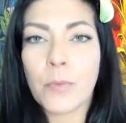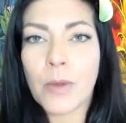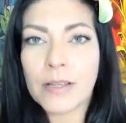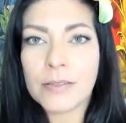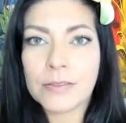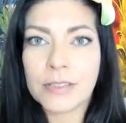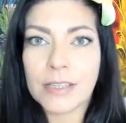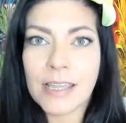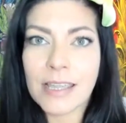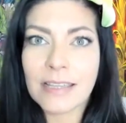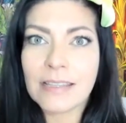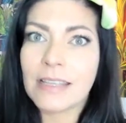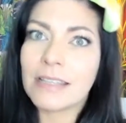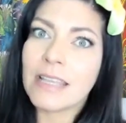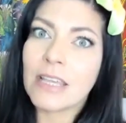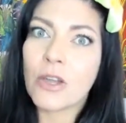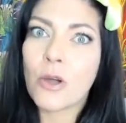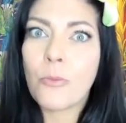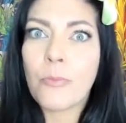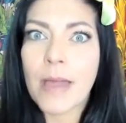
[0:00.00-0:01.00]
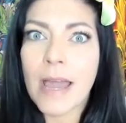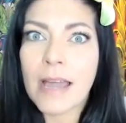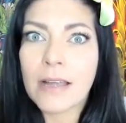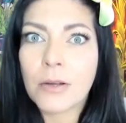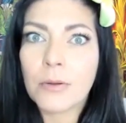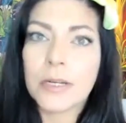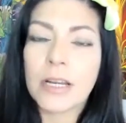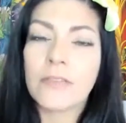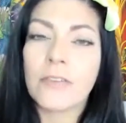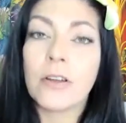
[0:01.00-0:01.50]
from wrestling, and then they go
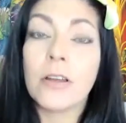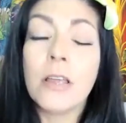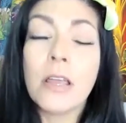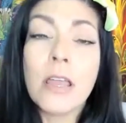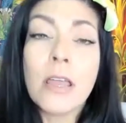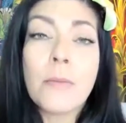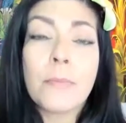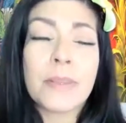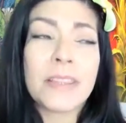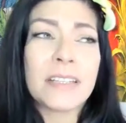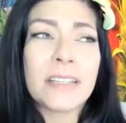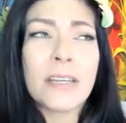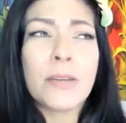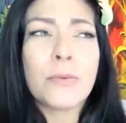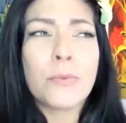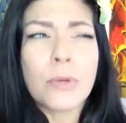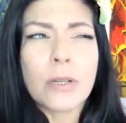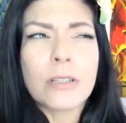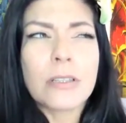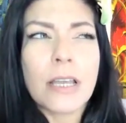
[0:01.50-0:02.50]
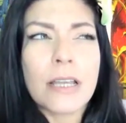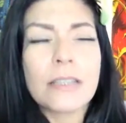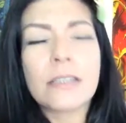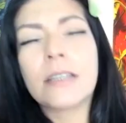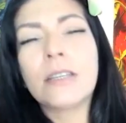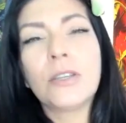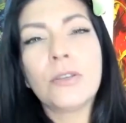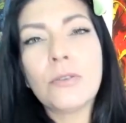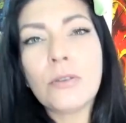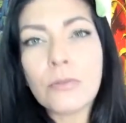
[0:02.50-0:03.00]
back or whatever. But then I realized,
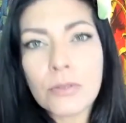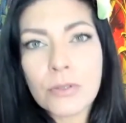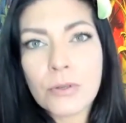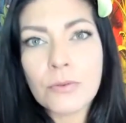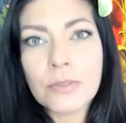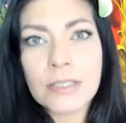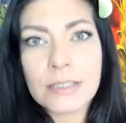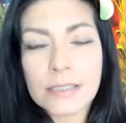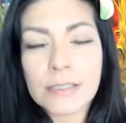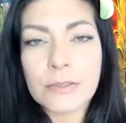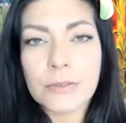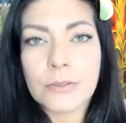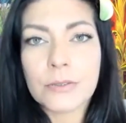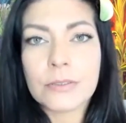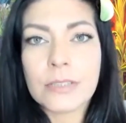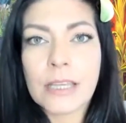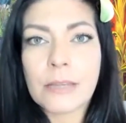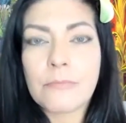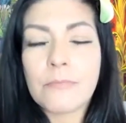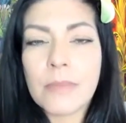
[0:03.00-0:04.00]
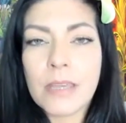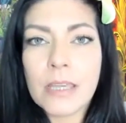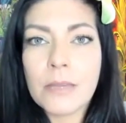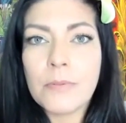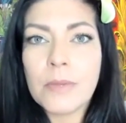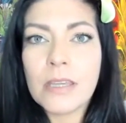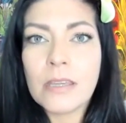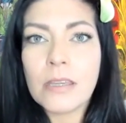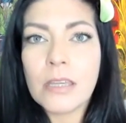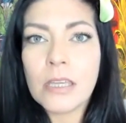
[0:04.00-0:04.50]
like, you don't know the deal. Like,
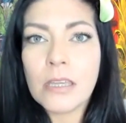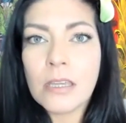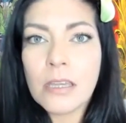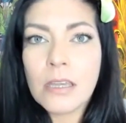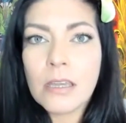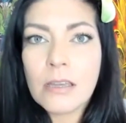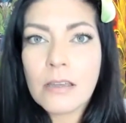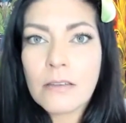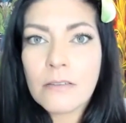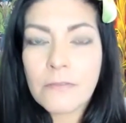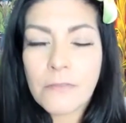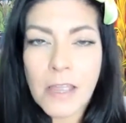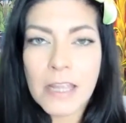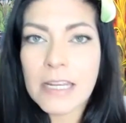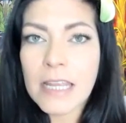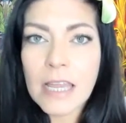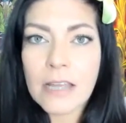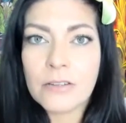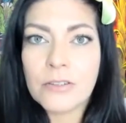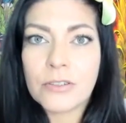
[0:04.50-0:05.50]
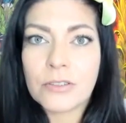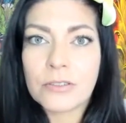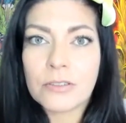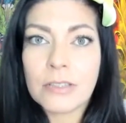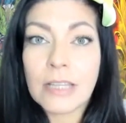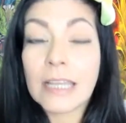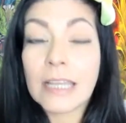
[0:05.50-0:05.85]
maybe financial,